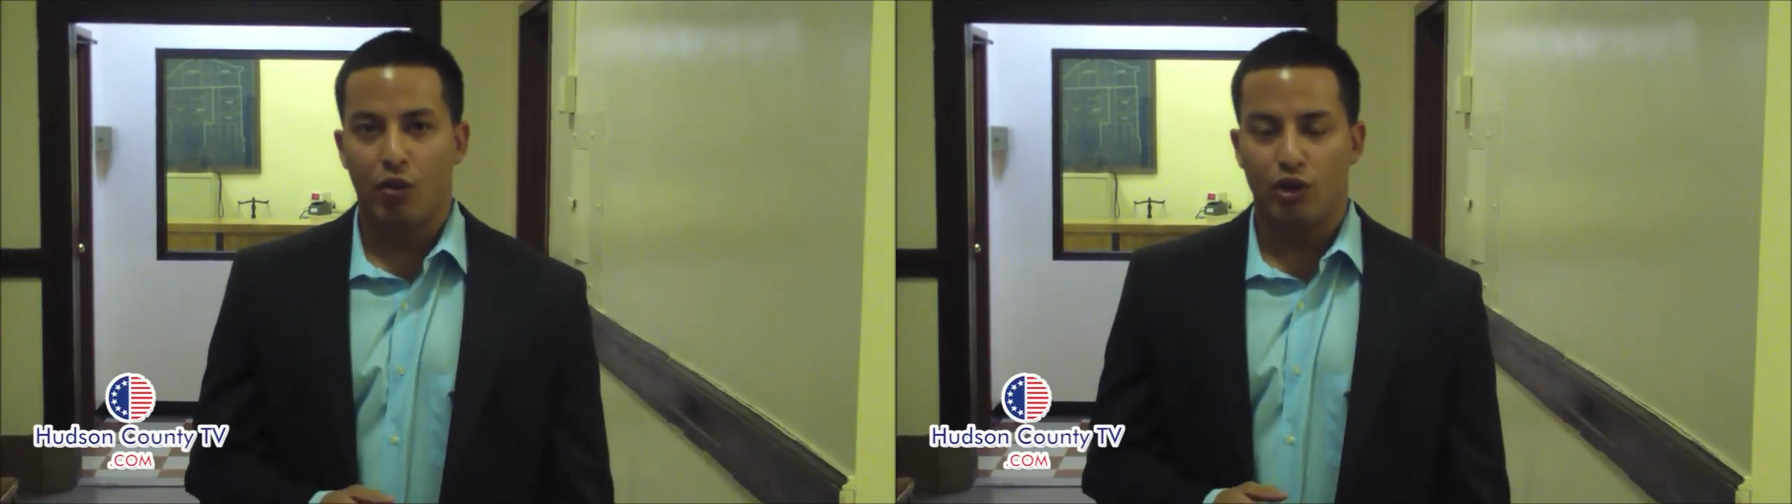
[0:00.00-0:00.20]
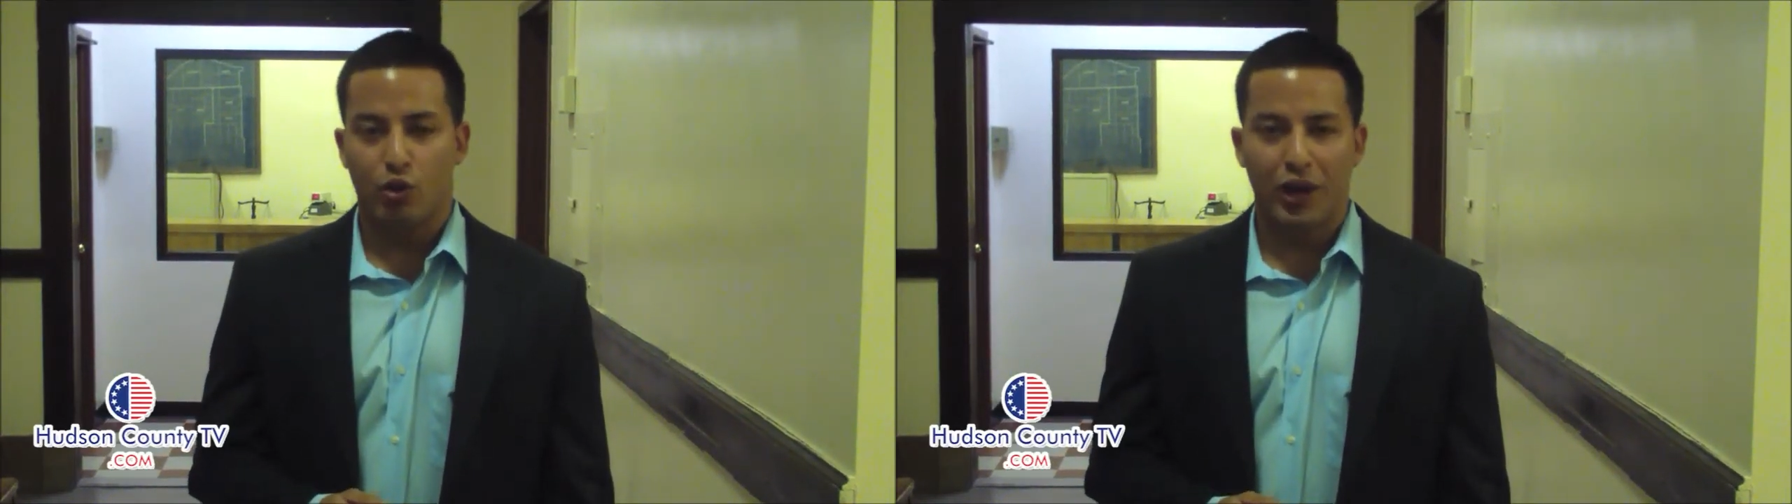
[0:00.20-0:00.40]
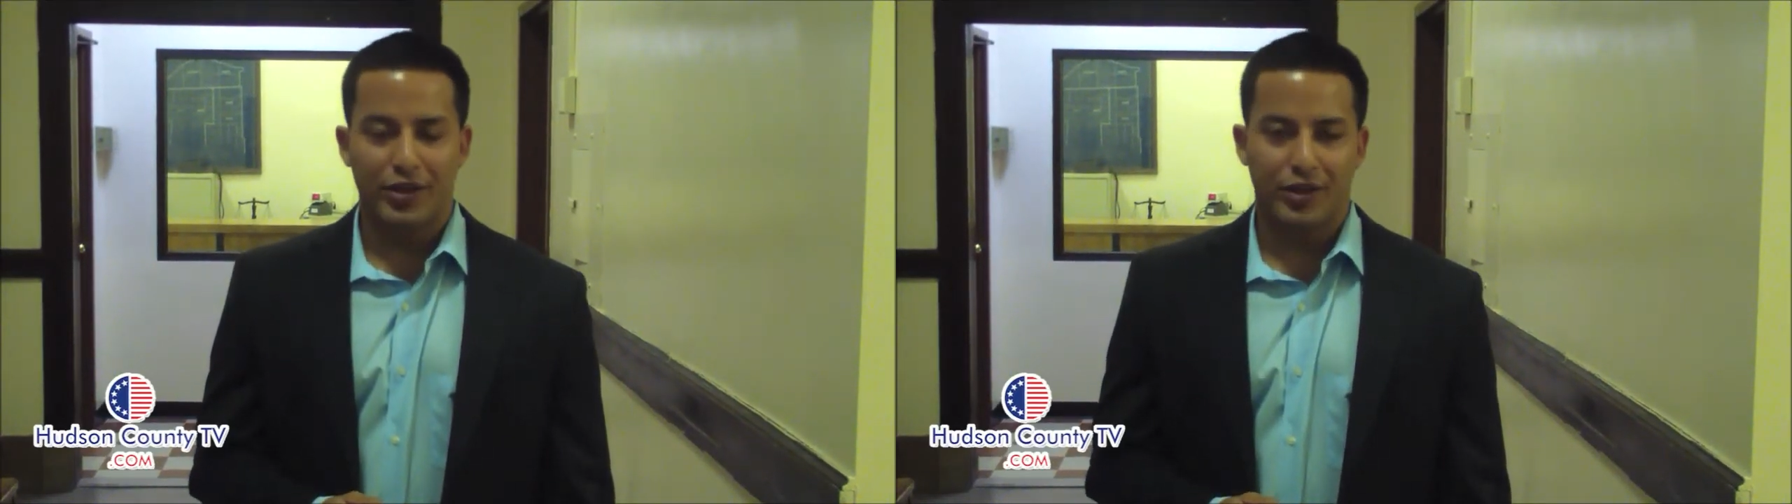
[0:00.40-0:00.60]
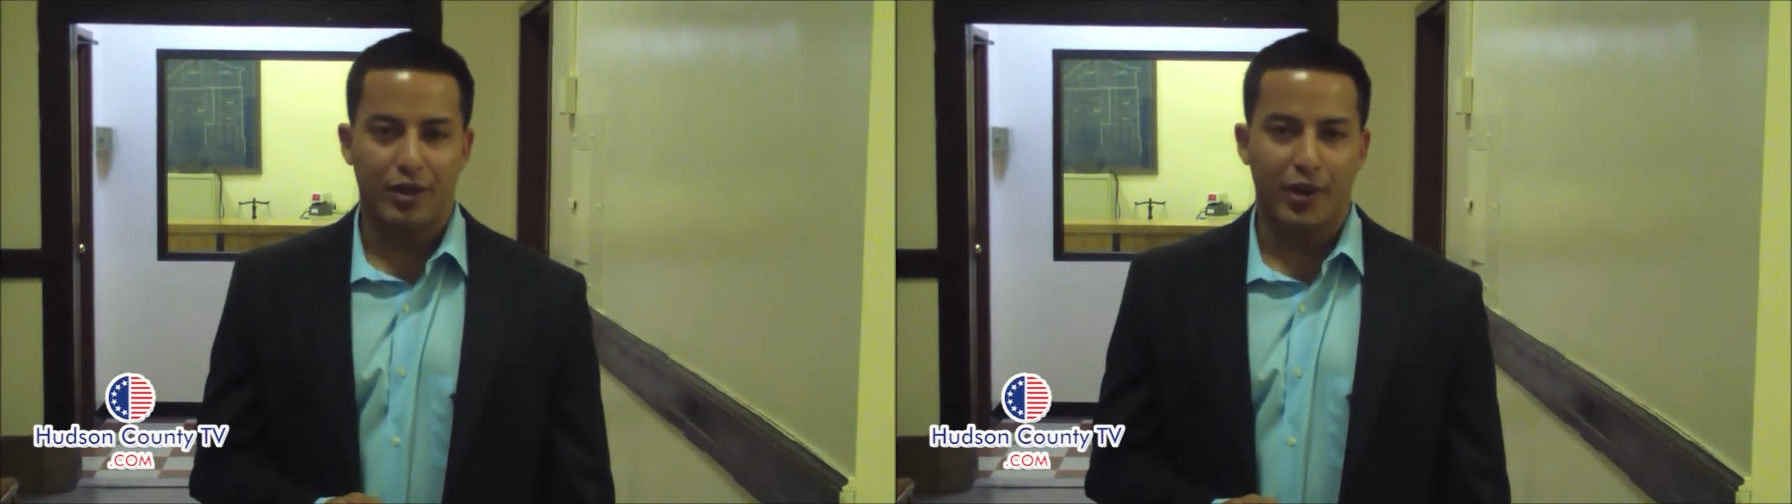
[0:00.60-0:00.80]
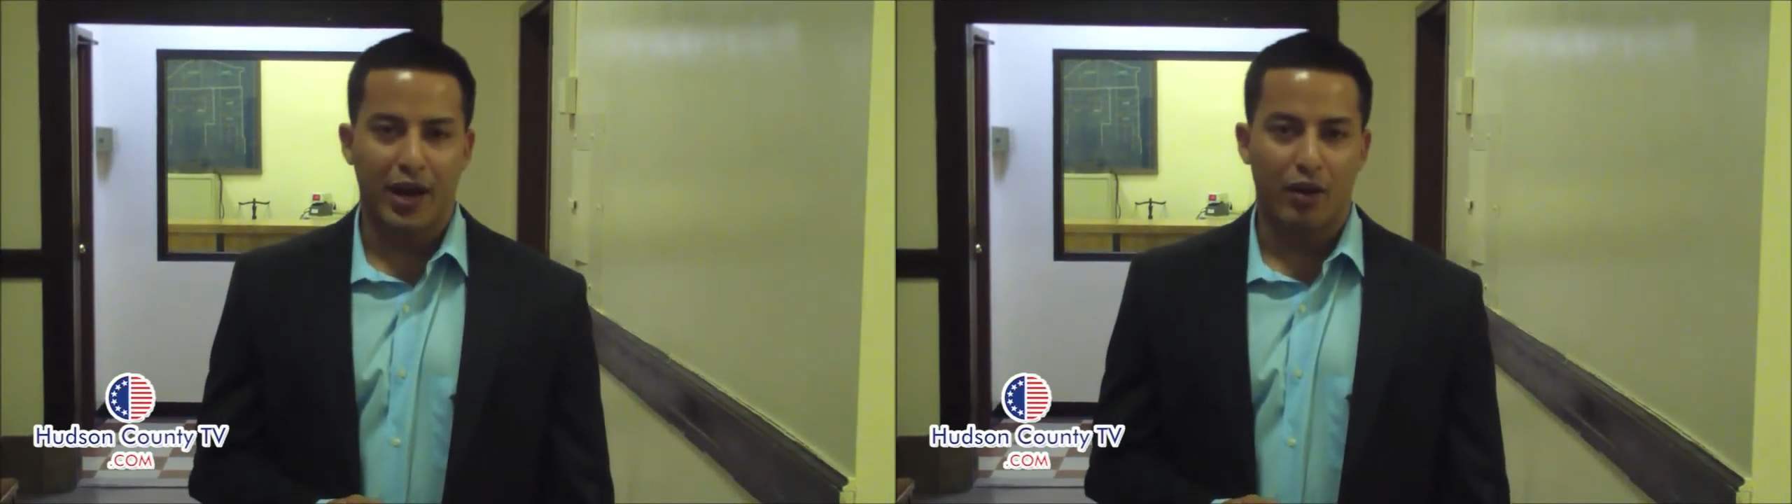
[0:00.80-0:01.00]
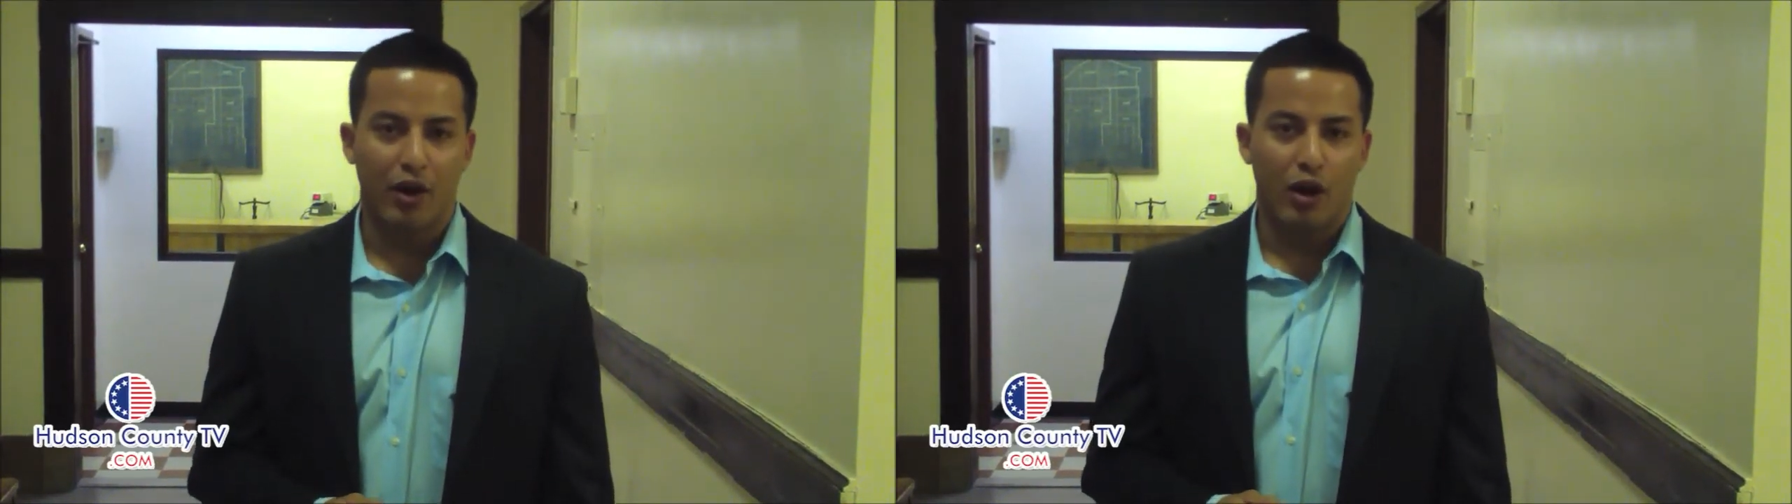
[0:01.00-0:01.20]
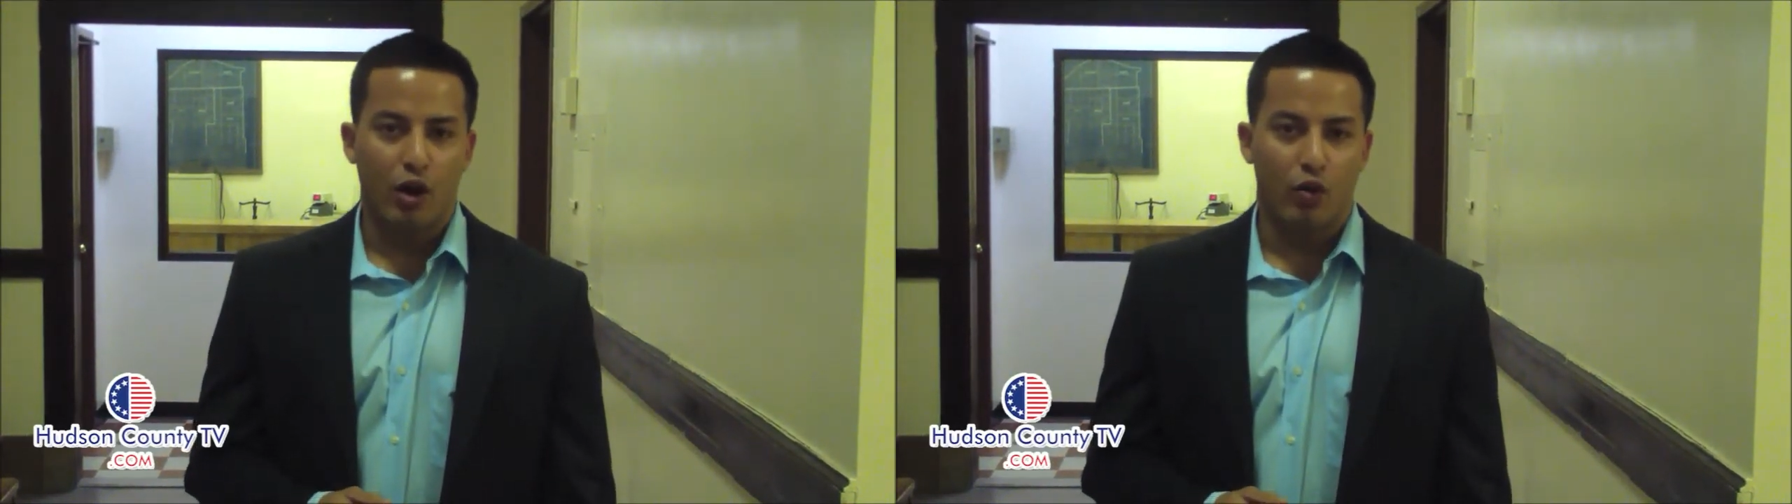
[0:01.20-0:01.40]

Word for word: was questioned about